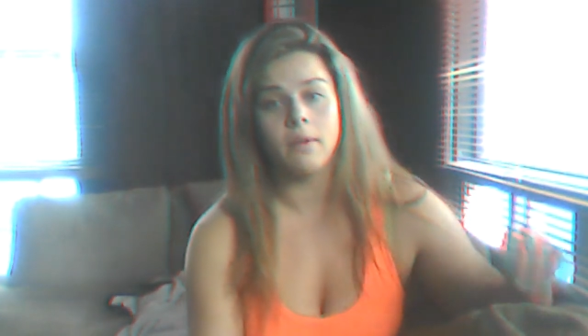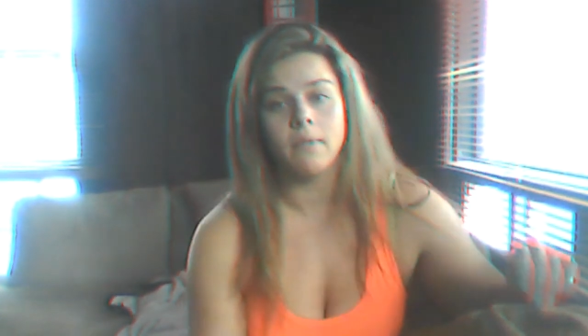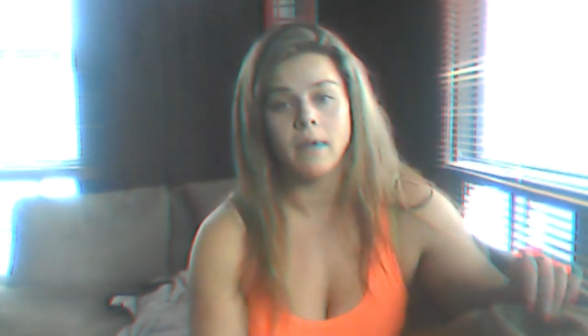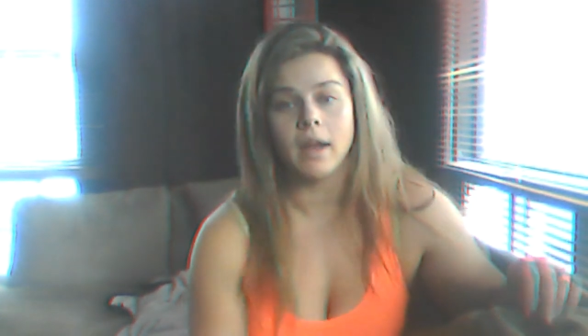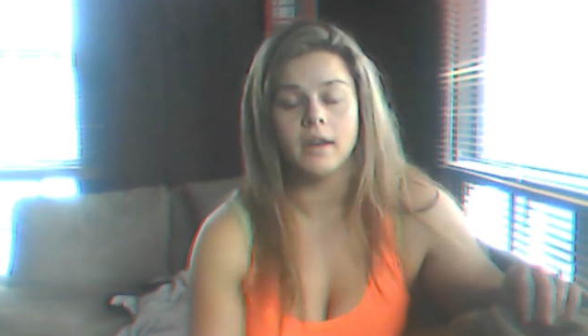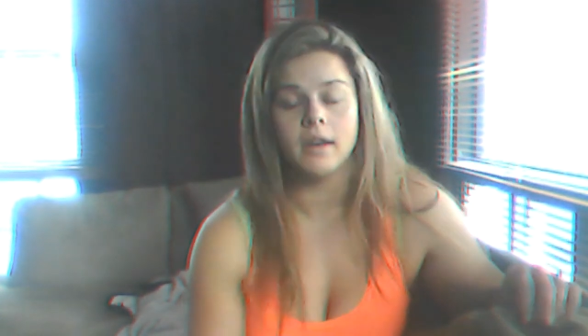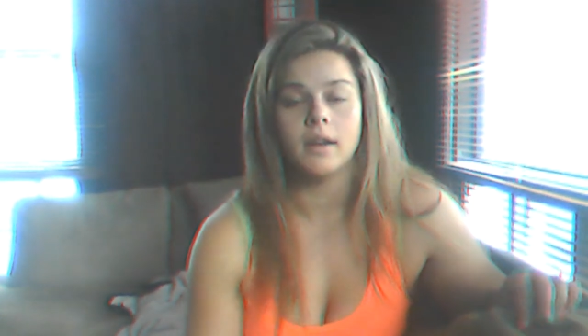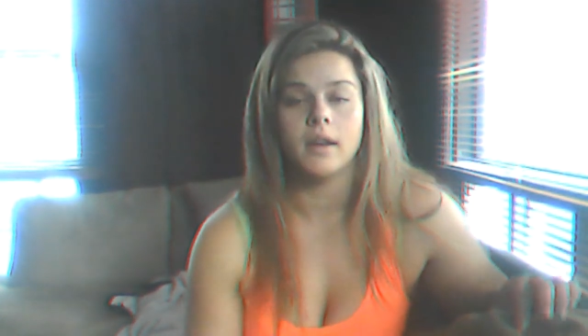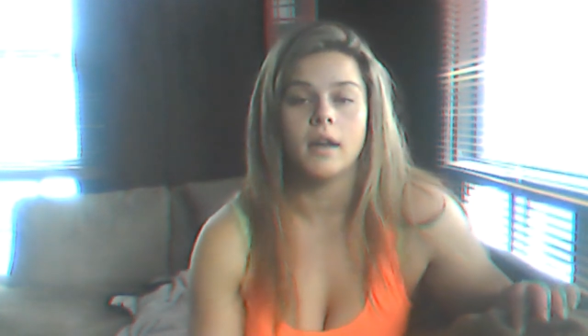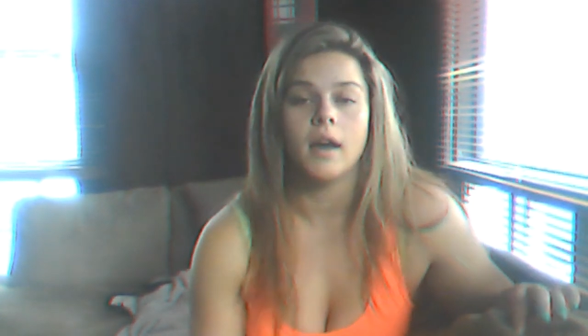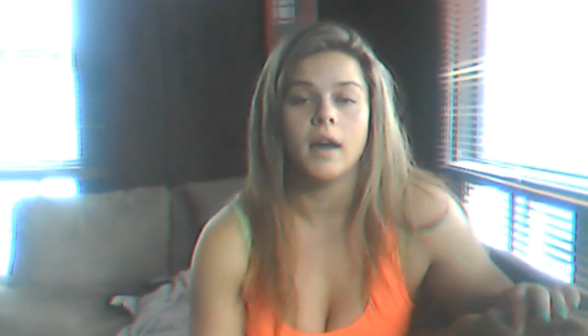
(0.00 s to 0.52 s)

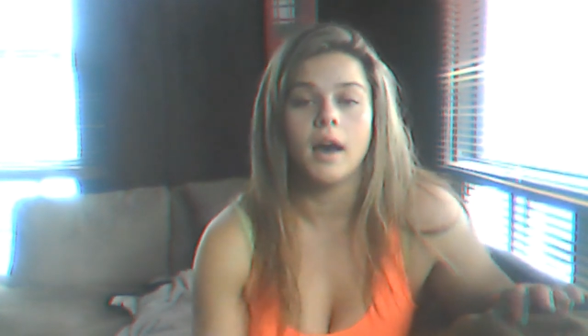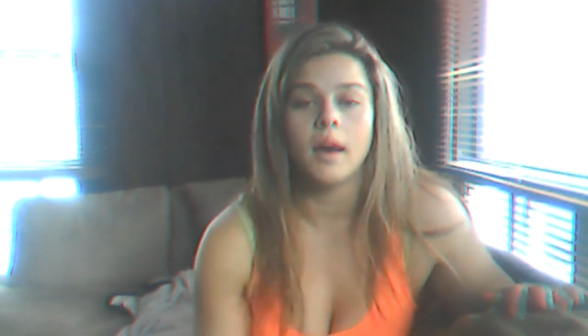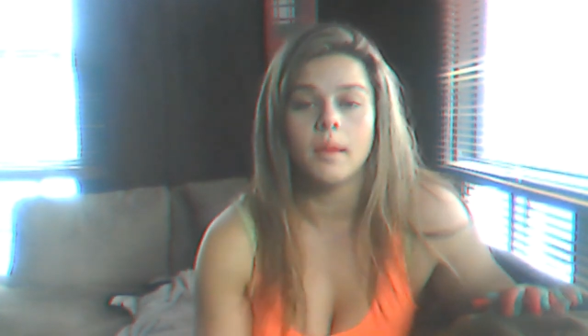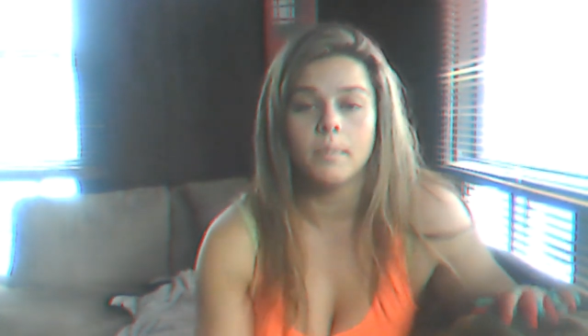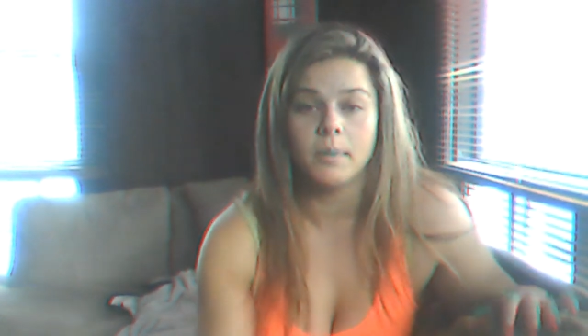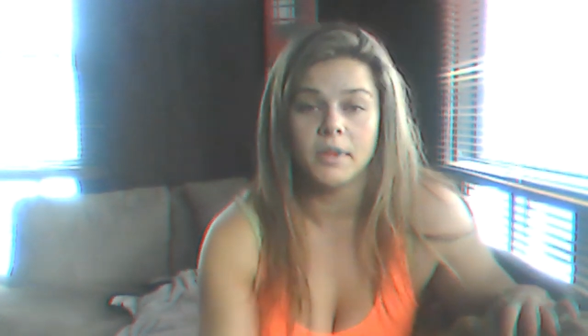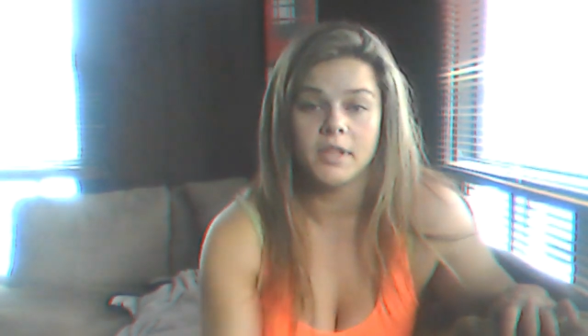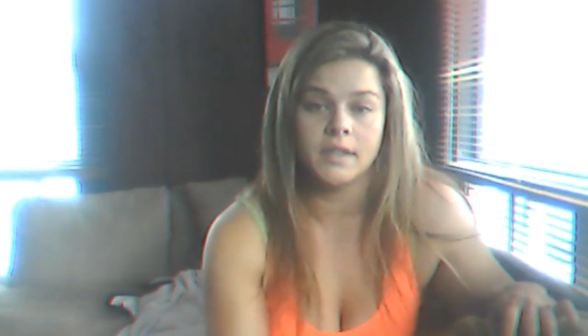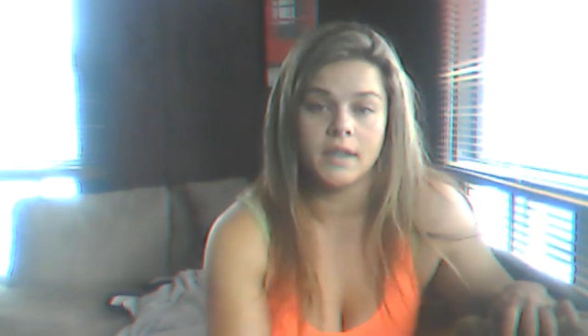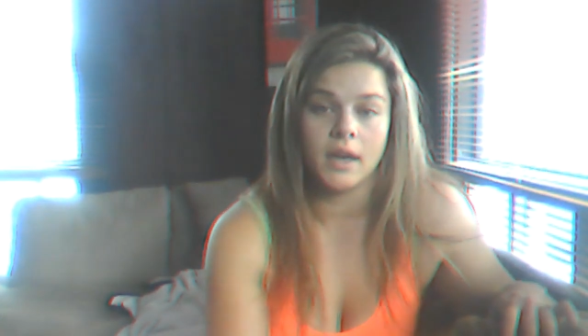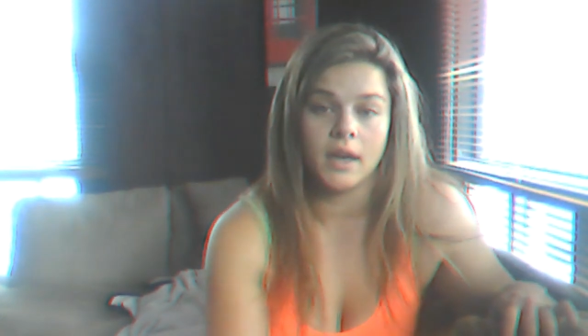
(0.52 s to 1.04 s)
went
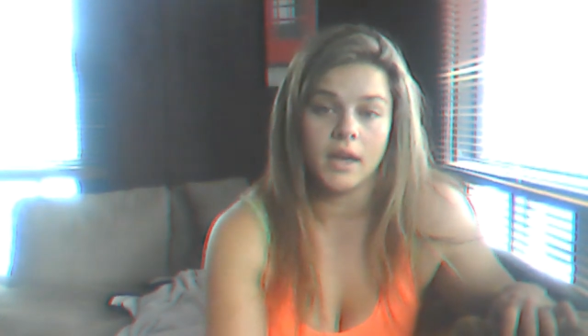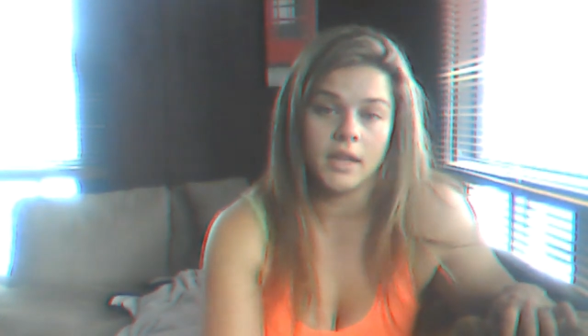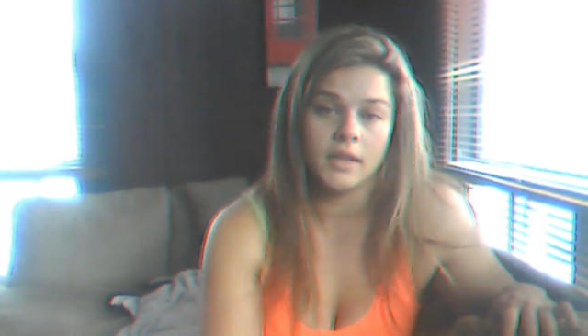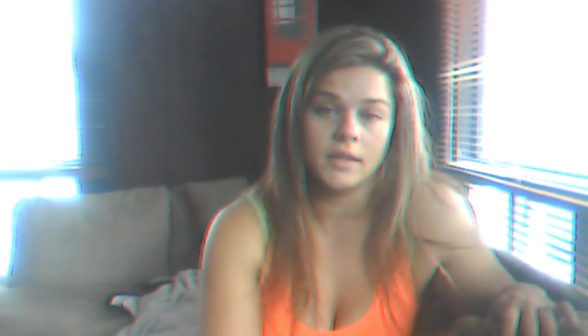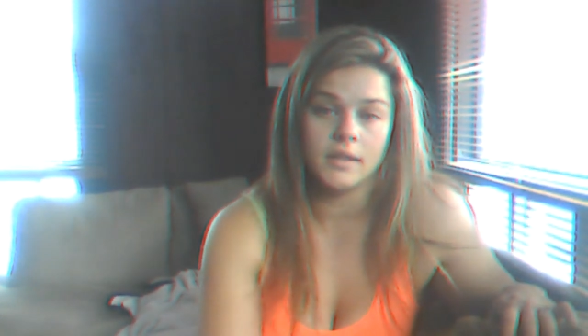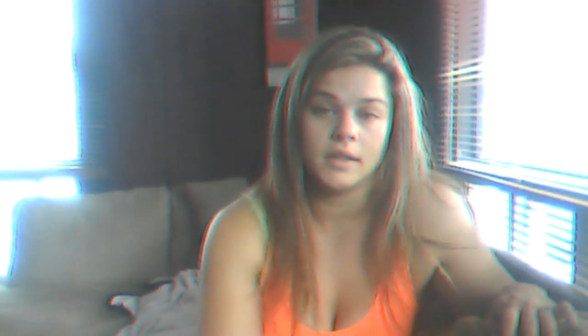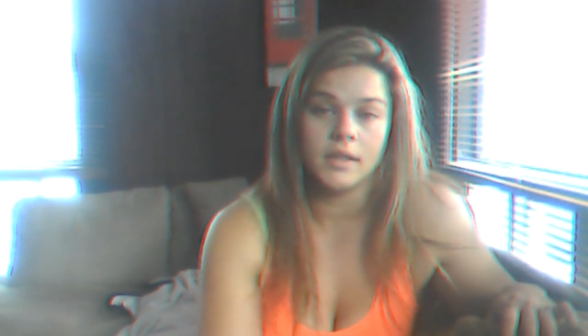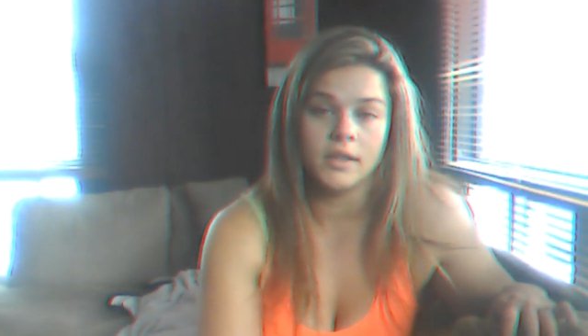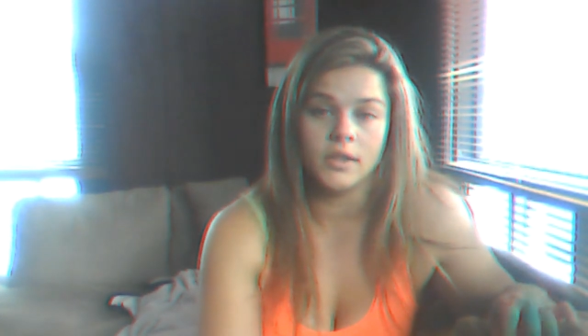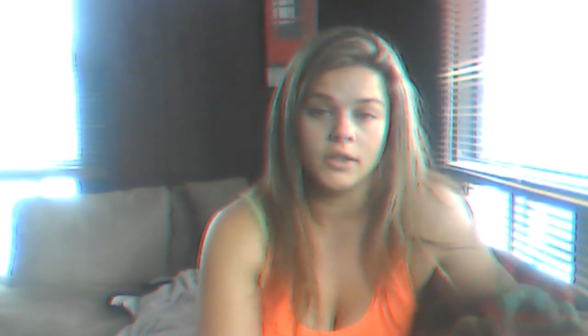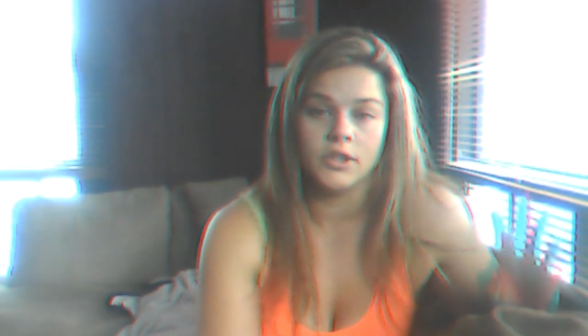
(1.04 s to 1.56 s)
up a
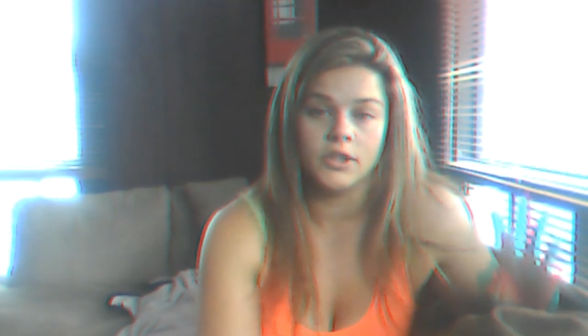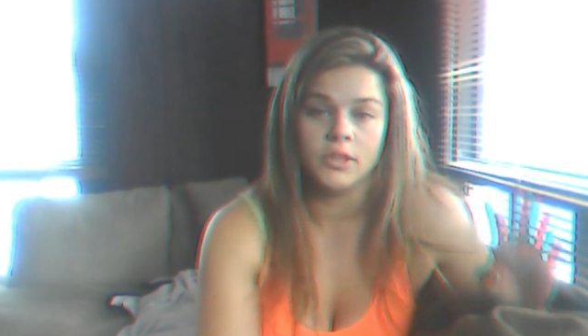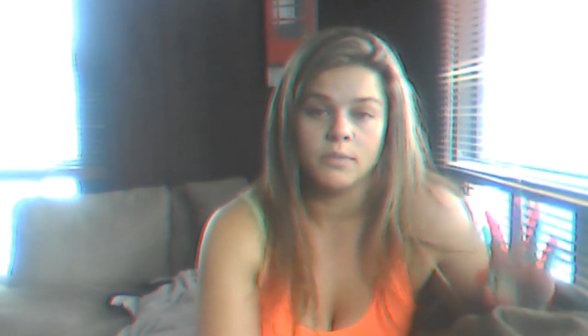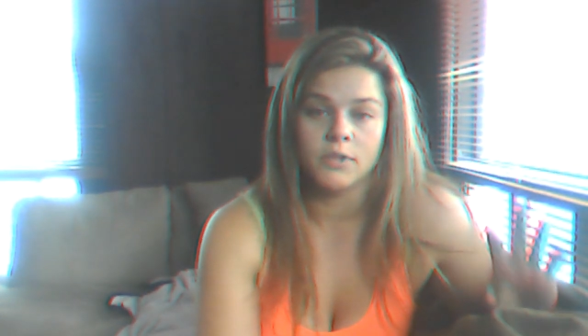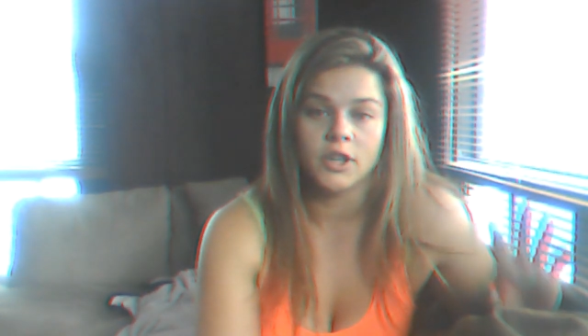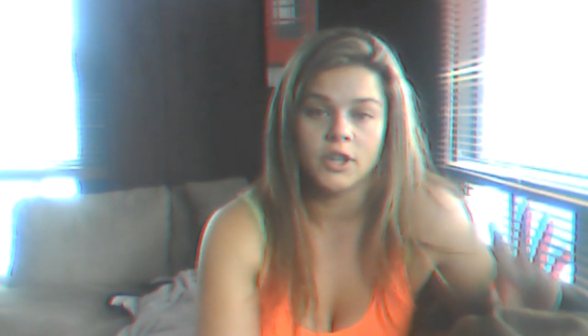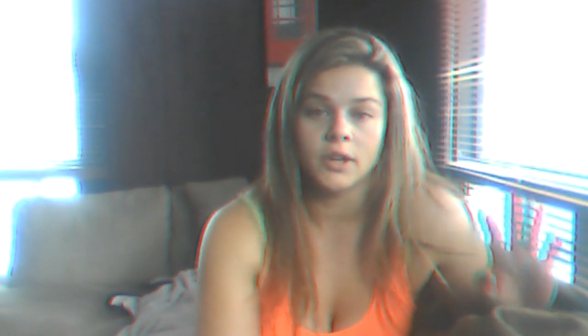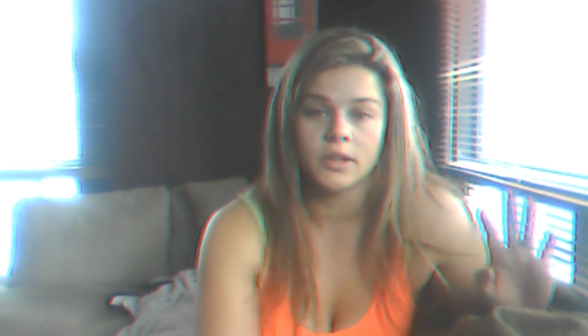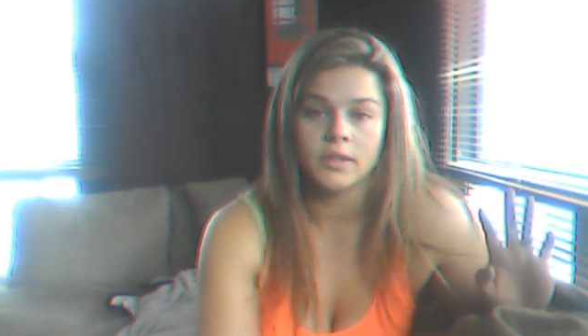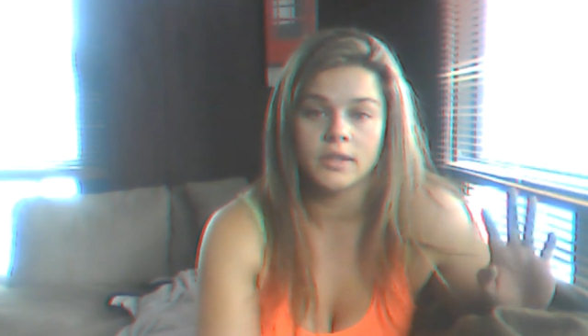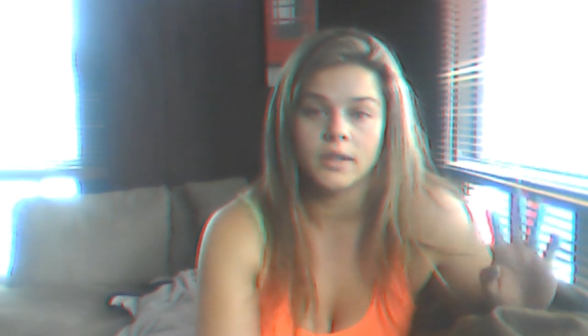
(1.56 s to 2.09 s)
size in the
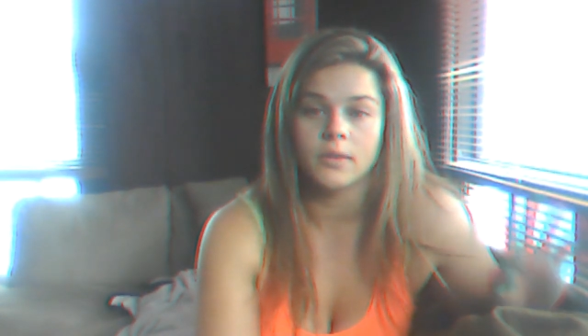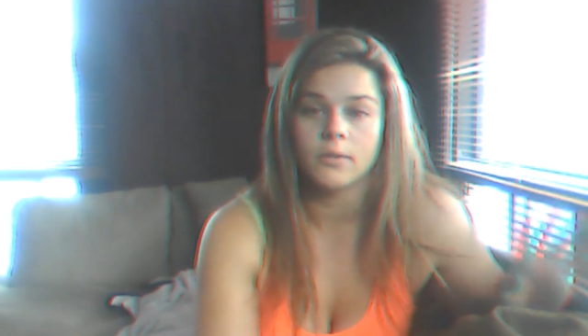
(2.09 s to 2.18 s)
Gymsharks.